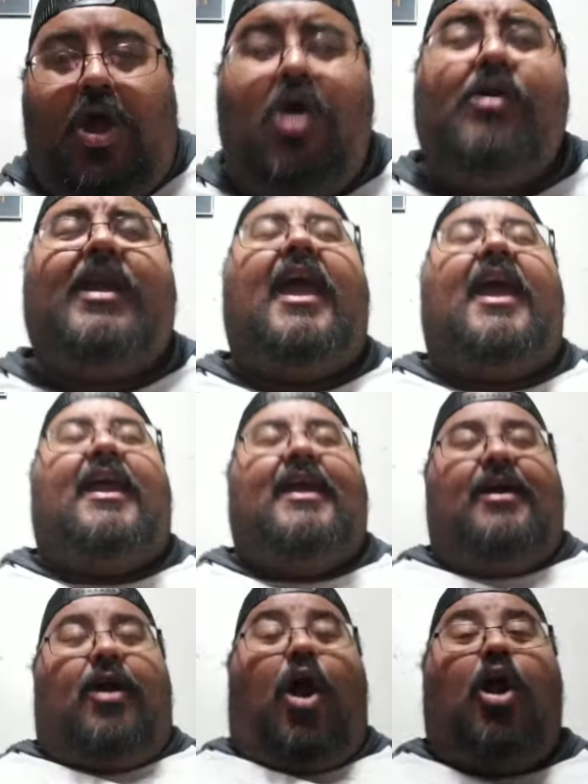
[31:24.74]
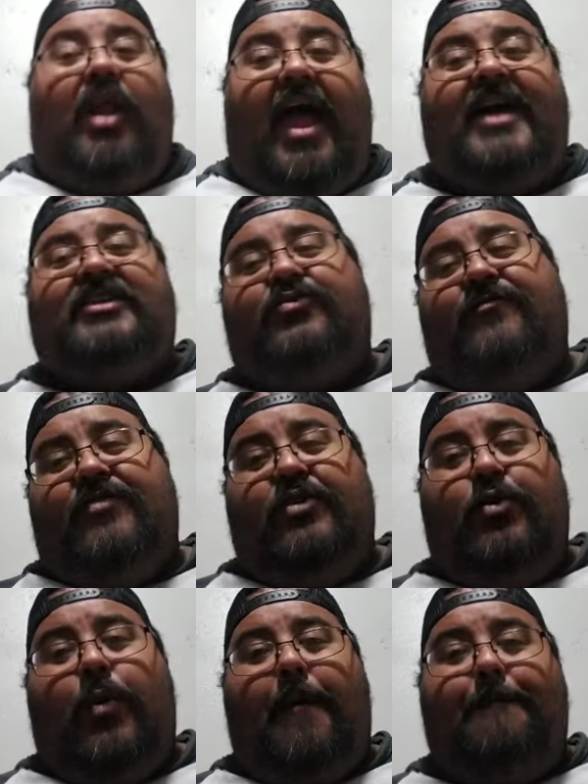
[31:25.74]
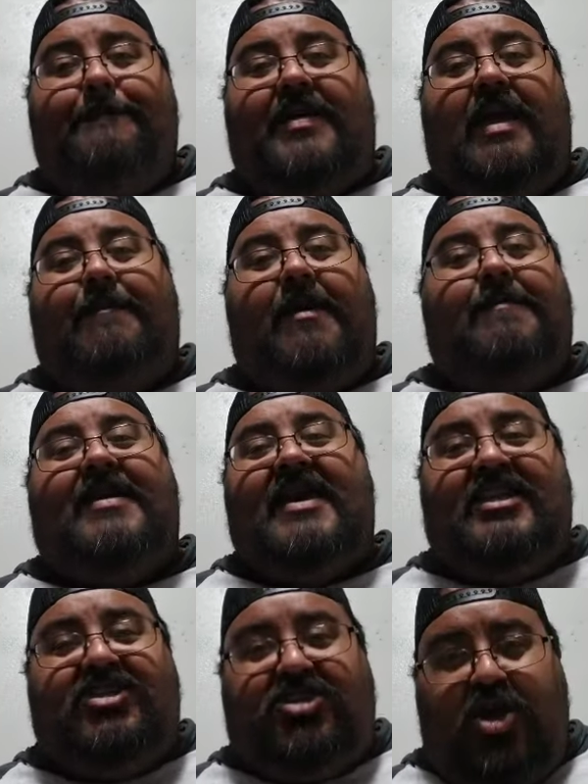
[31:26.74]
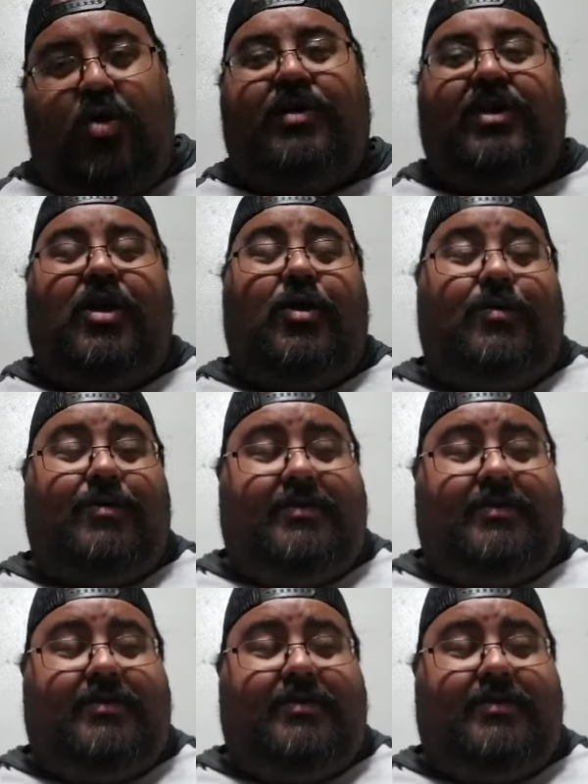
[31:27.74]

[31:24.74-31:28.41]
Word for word: Okay, our last review, PPP Tokyo.